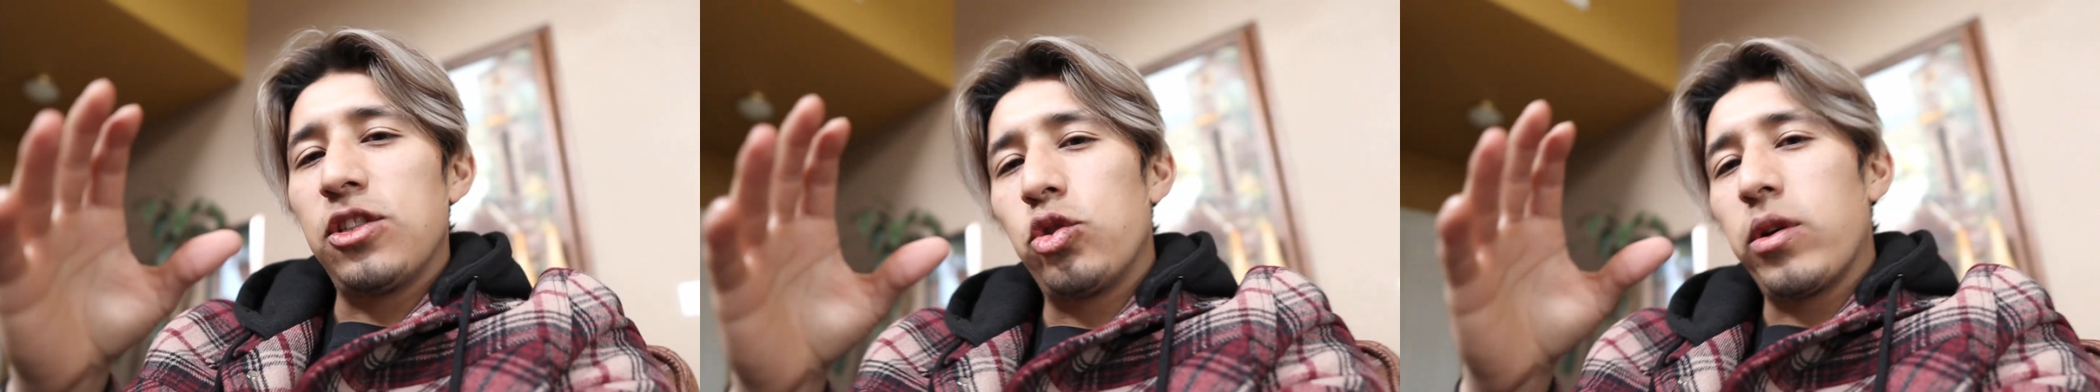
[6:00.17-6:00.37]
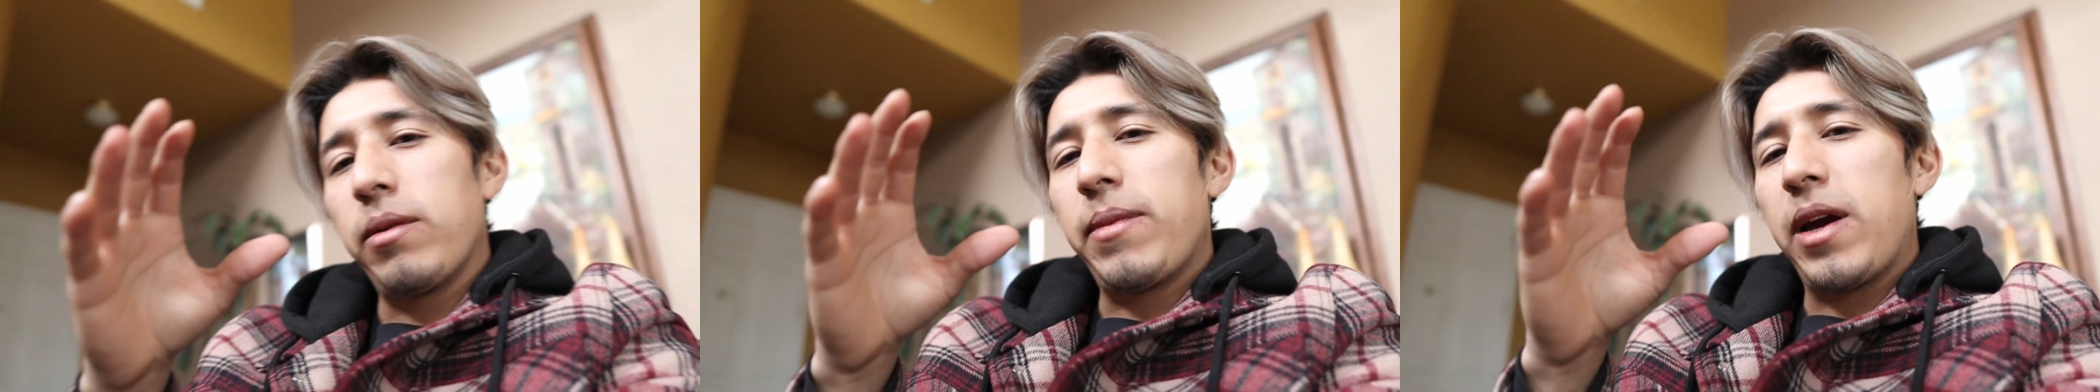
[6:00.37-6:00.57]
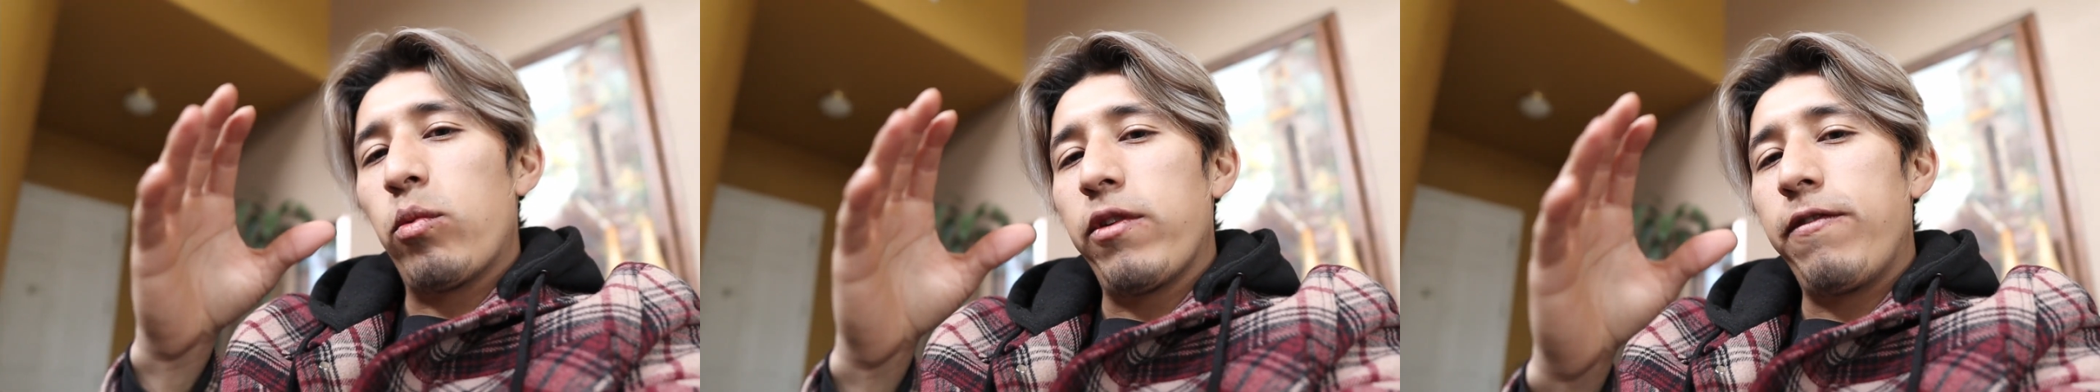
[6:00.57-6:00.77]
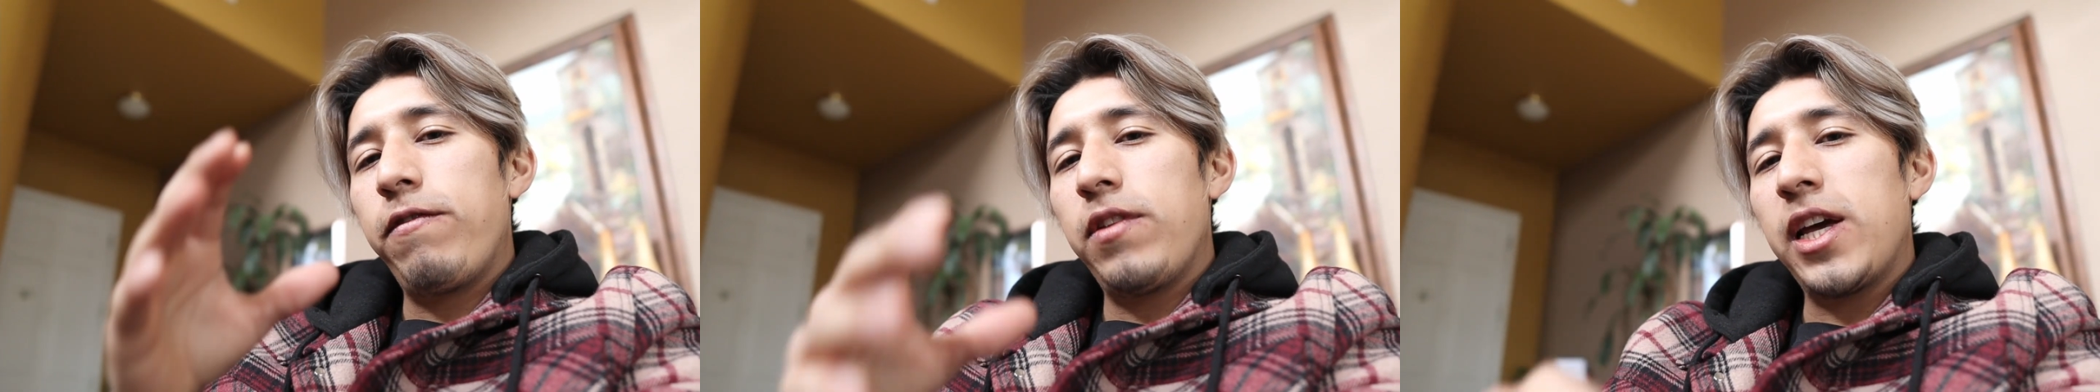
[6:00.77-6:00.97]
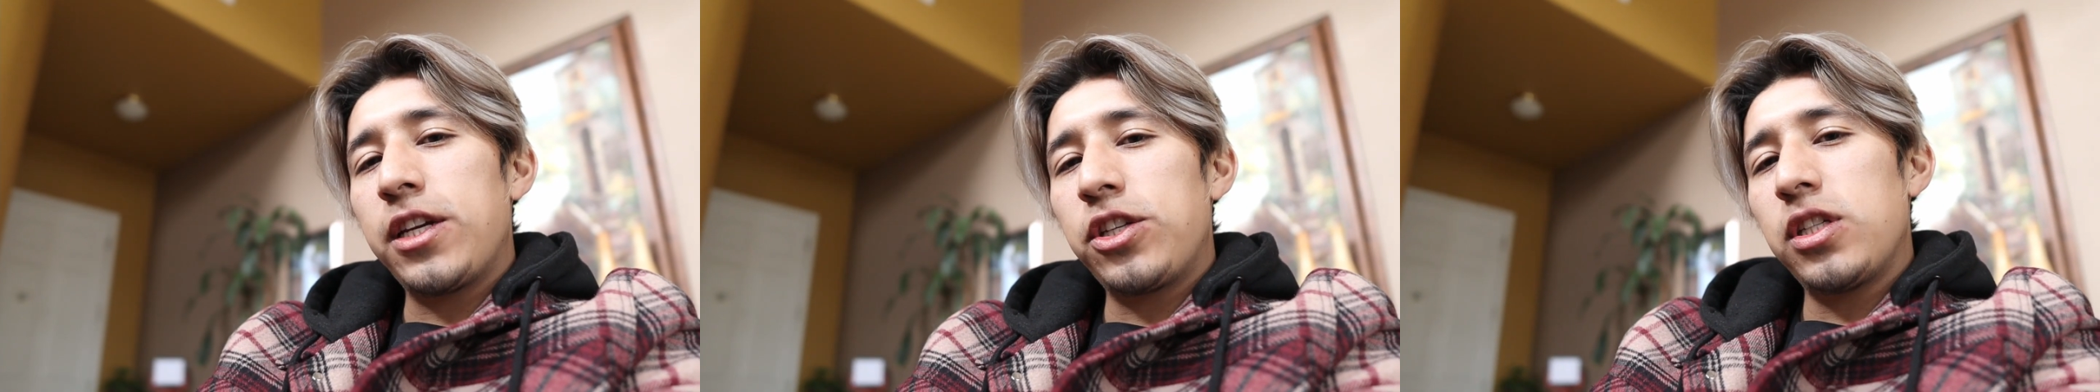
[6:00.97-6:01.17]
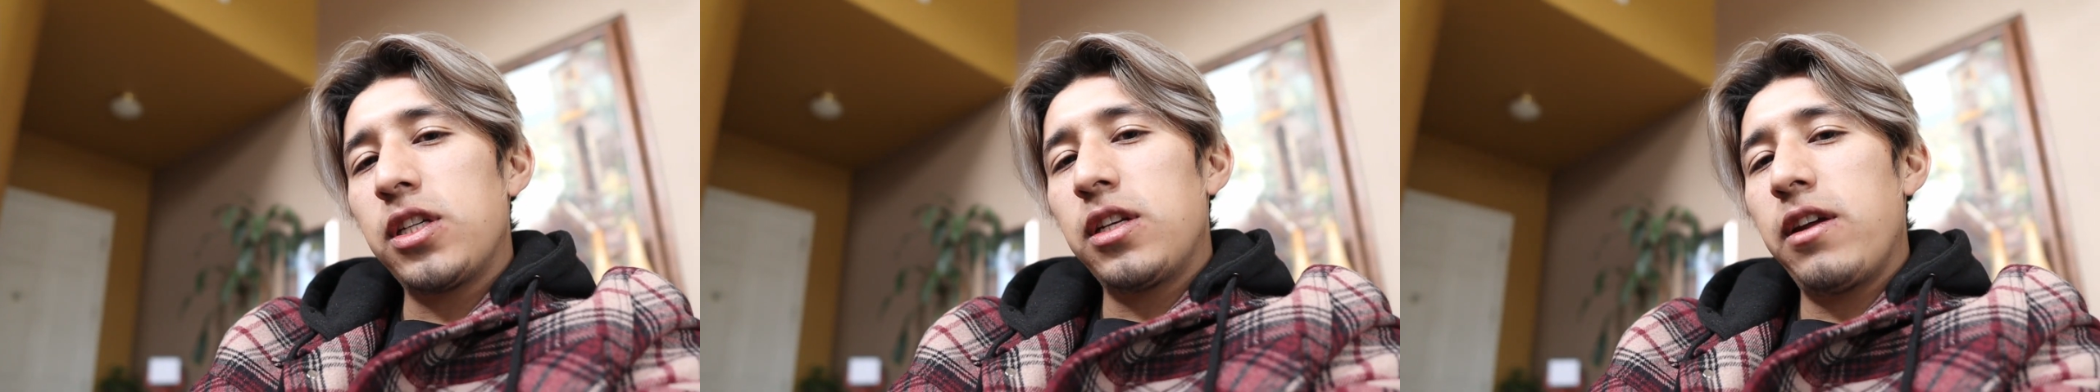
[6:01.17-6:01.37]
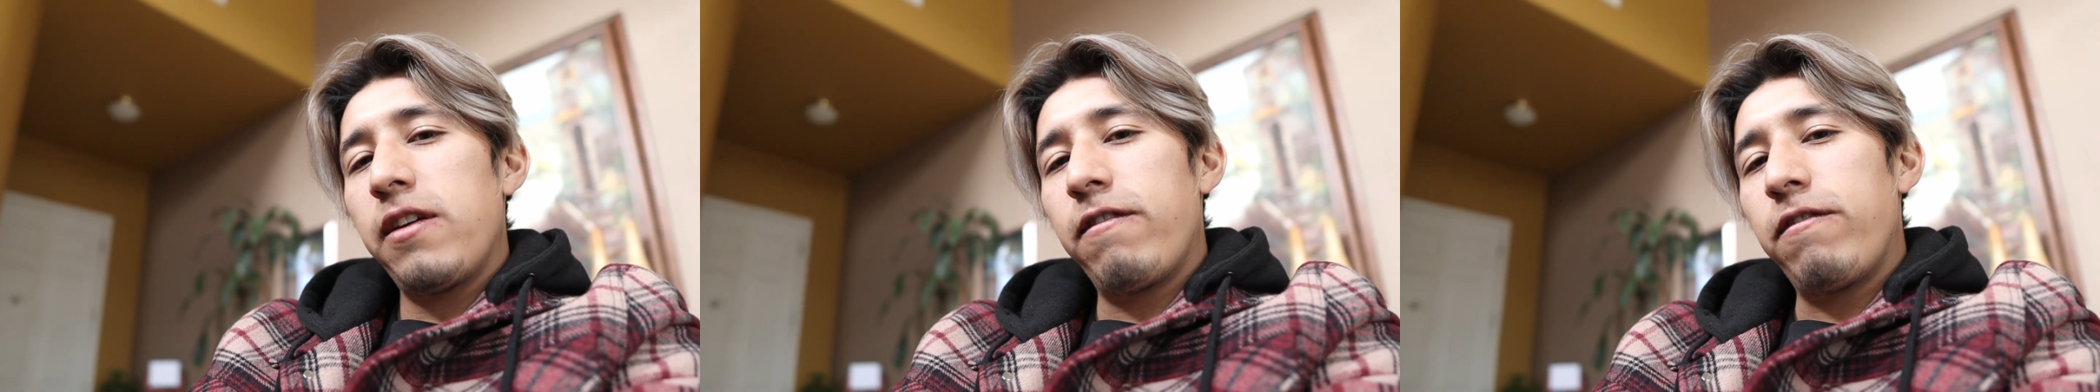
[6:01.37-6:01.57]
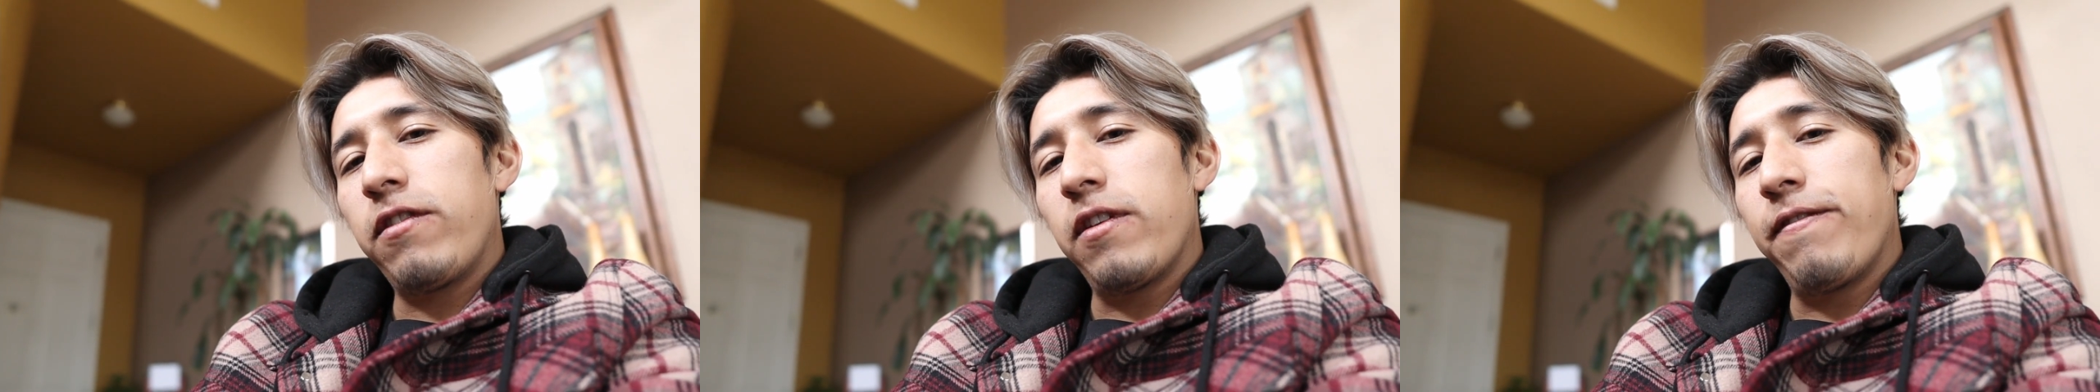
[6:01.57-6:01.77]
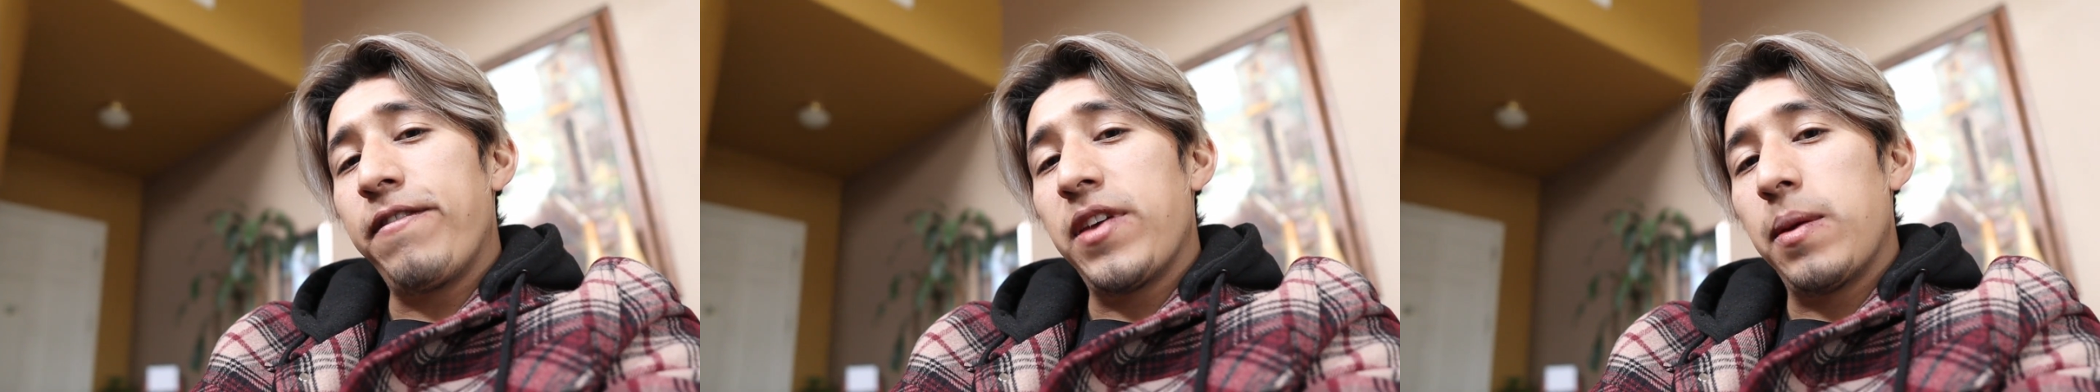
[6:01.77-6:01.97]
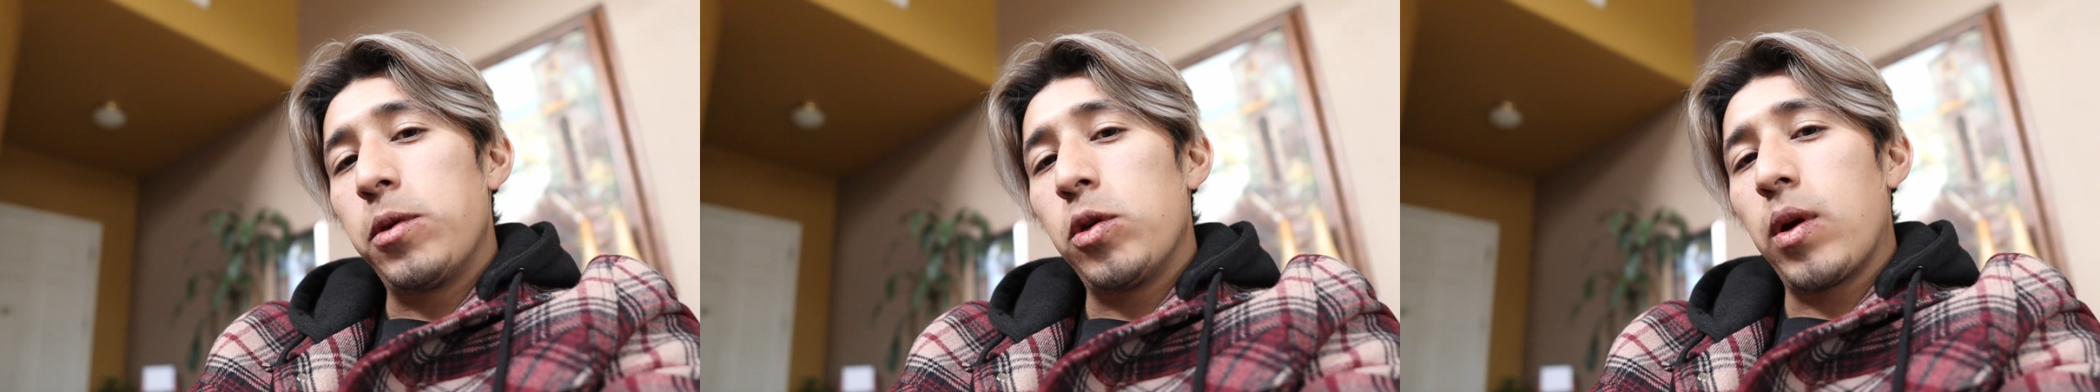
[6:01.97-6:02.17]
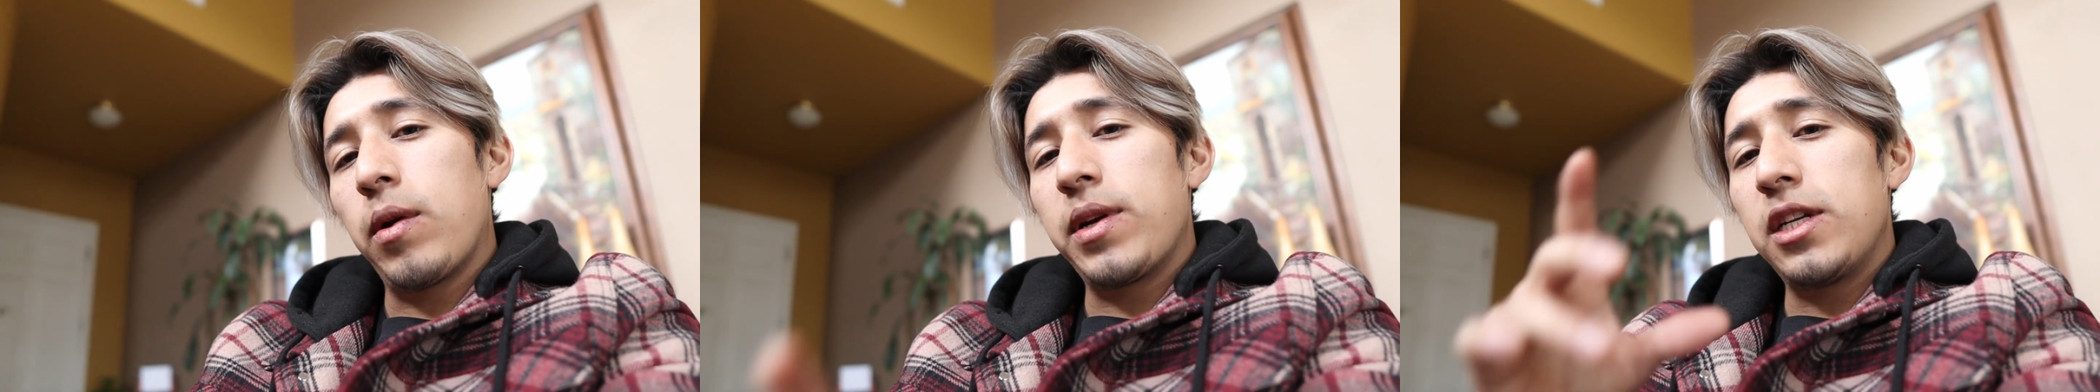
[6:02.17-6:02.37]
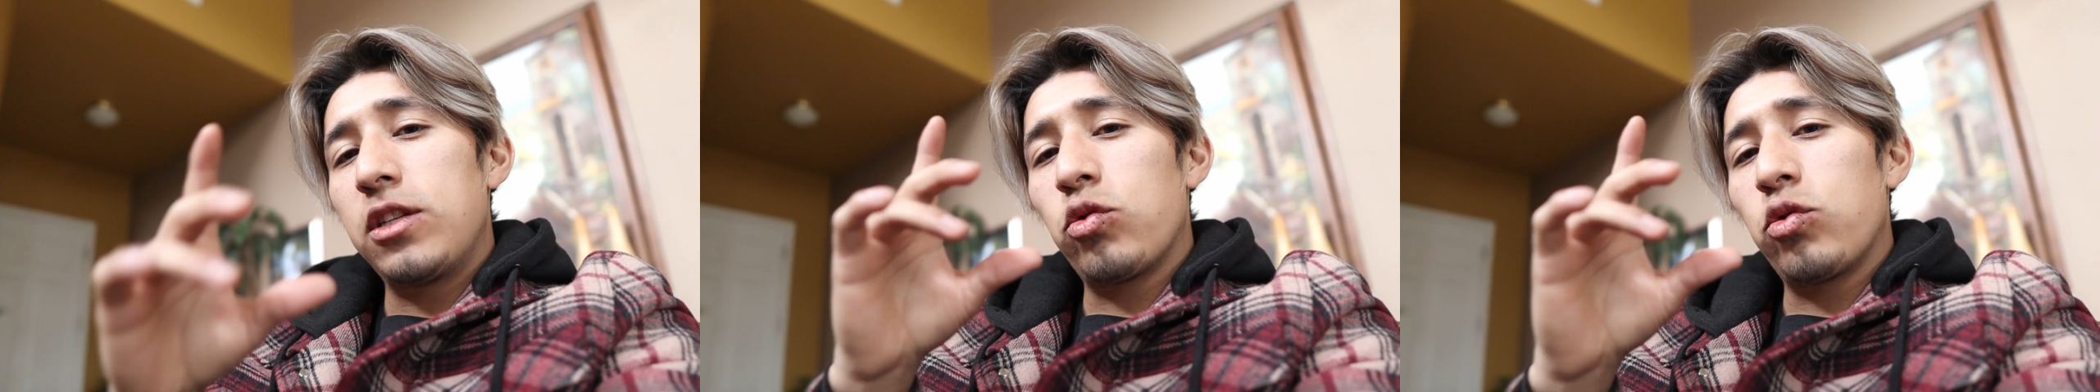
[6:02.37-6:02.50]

enjoyed my reflection for February